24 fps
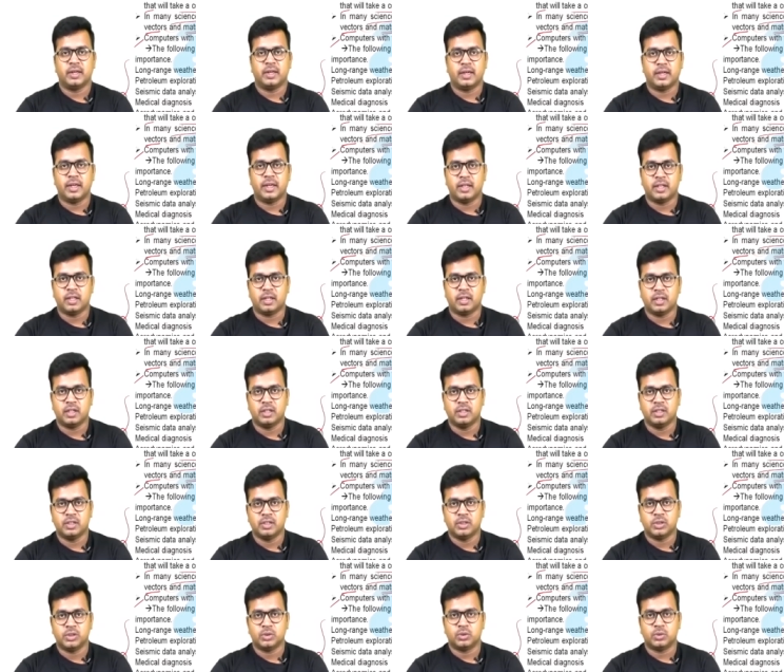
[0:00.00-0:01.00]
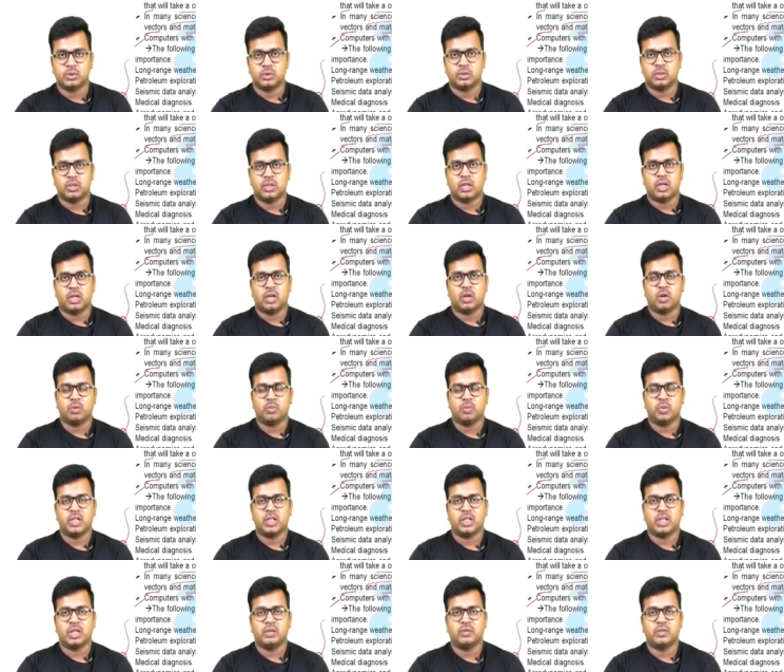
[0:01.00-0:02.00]
data, so the
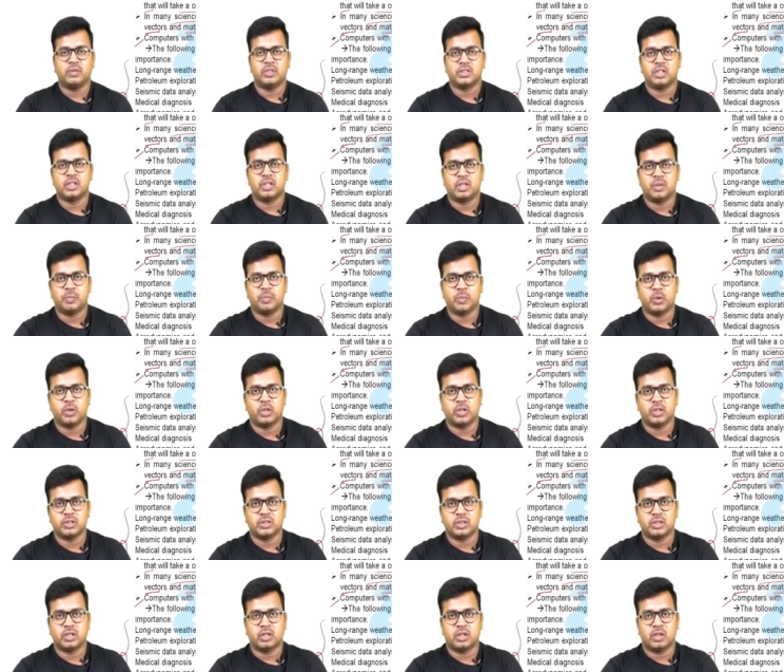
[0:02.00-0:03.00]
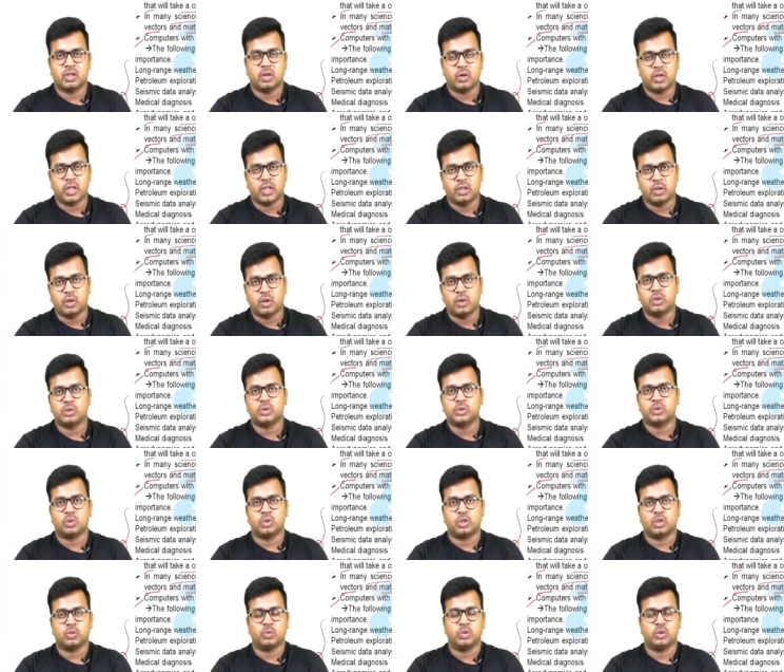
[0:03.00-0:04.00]
normal conventional computers are not at all
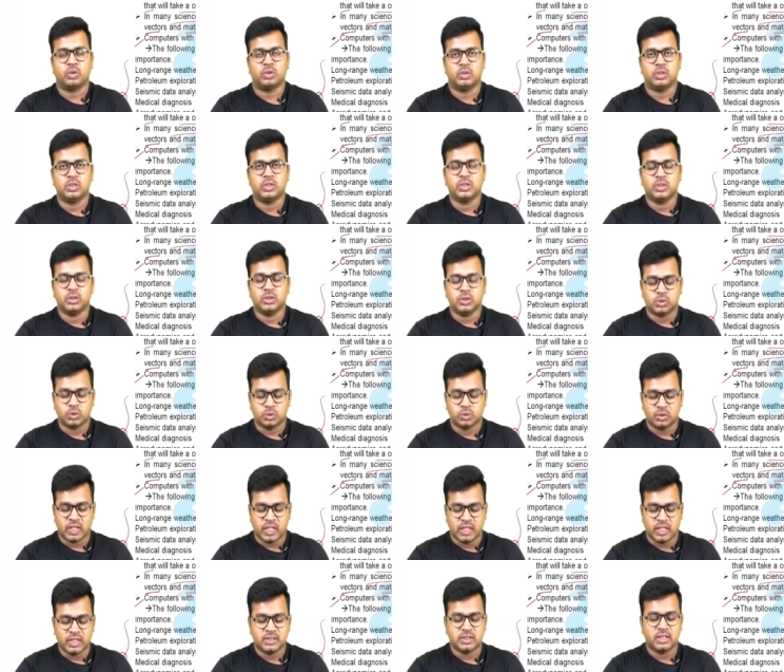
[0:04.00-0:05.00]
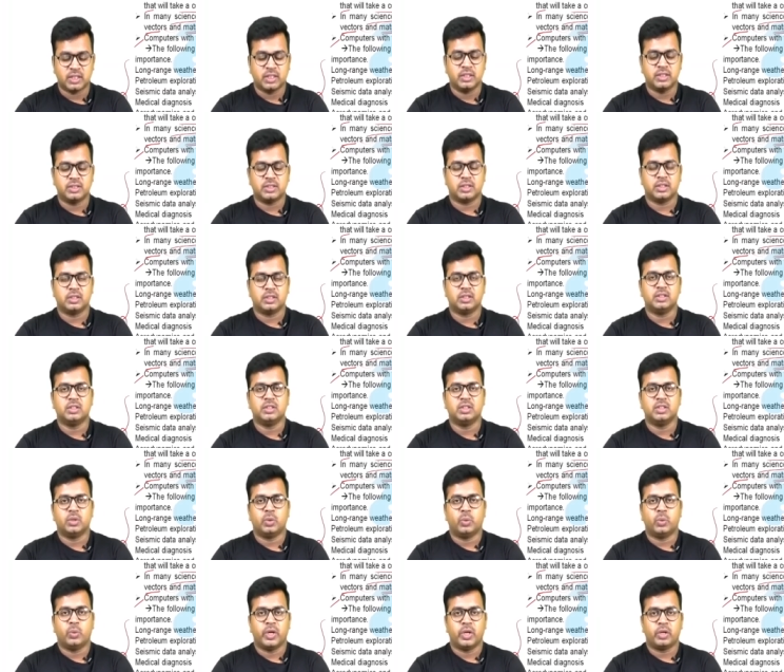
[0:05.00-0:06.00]
suitable. So that is the reason
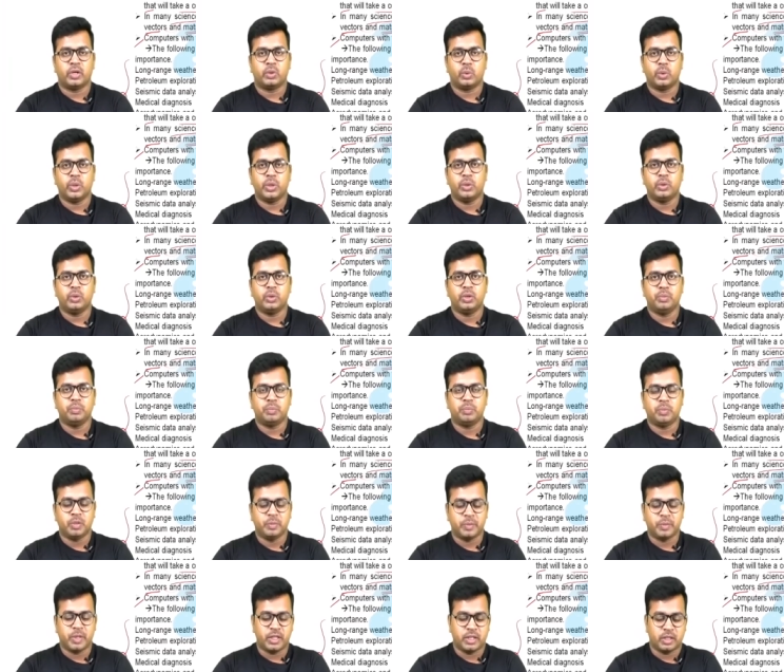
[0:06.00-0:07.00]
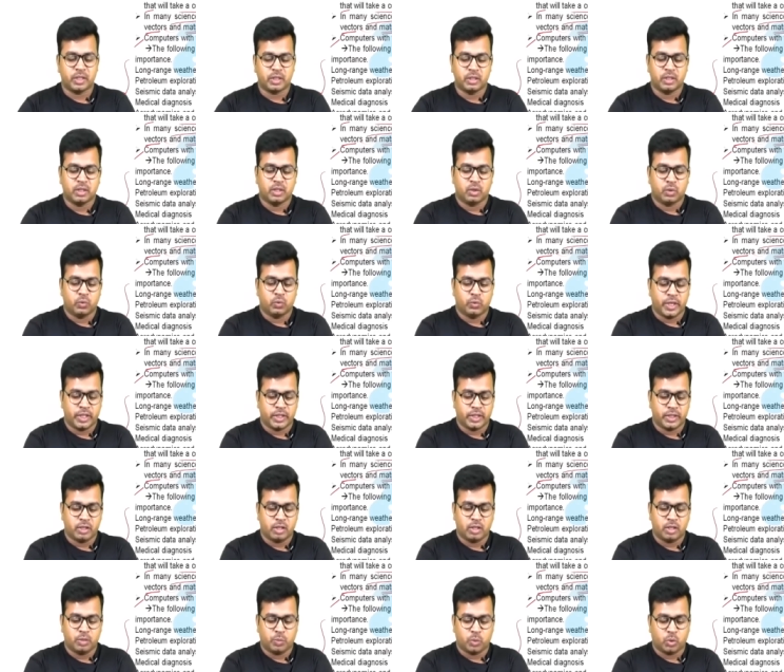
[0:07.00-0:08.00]
we are going to implement
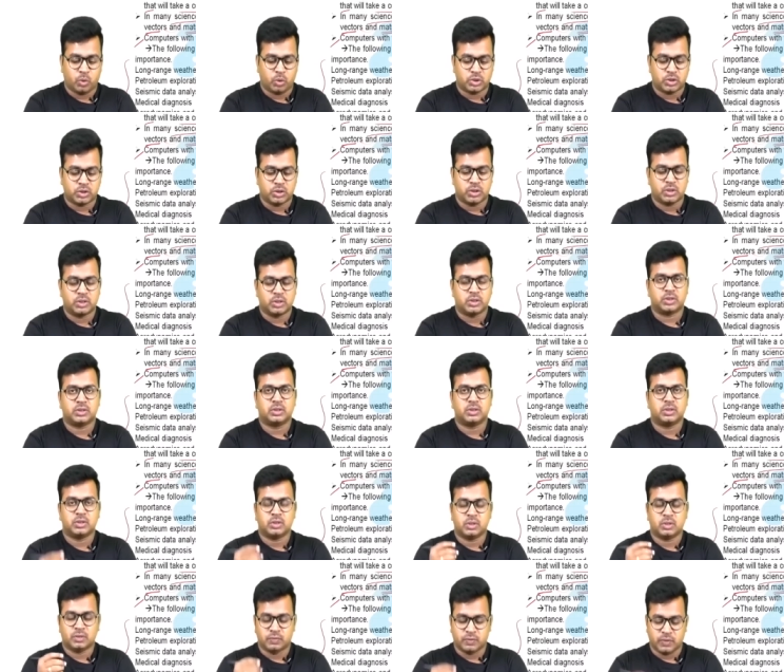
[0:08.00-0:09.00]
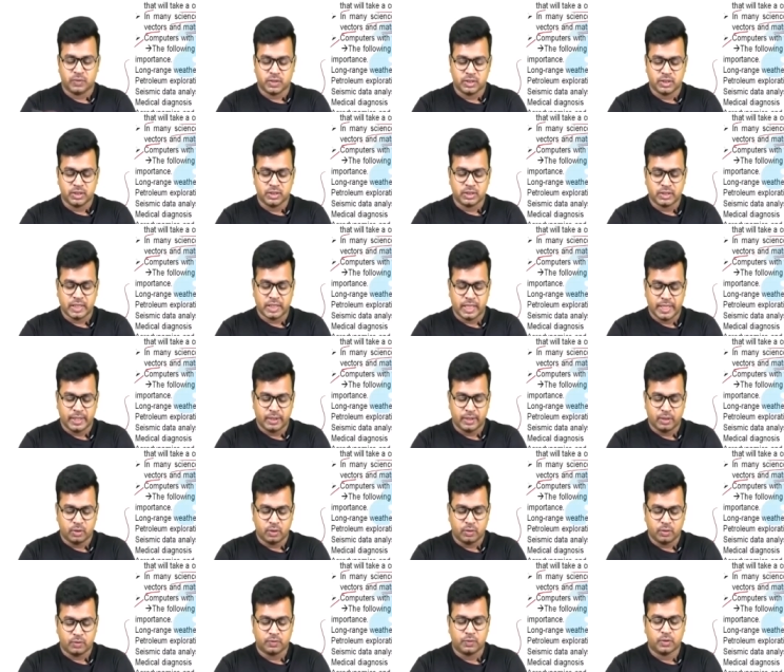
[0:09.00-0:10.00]
vector processors for this kind
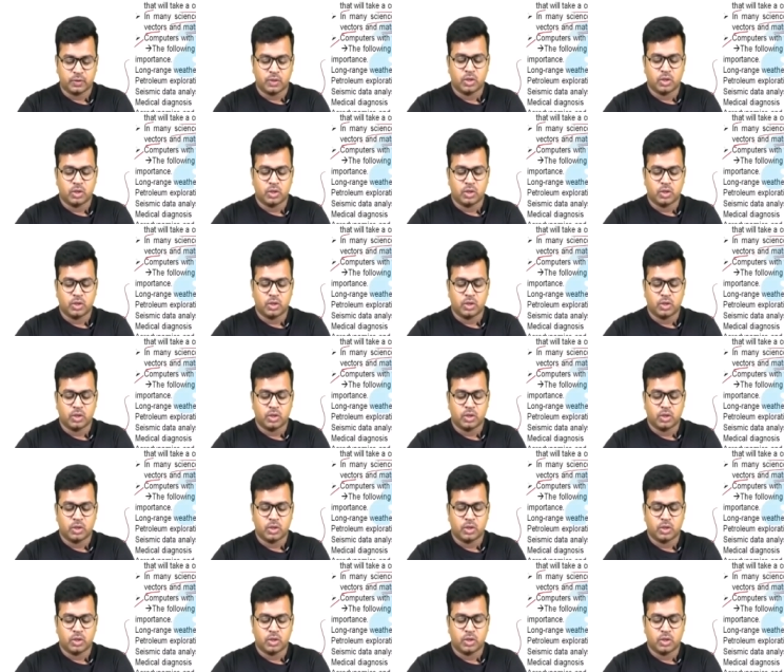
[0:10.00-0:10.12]
of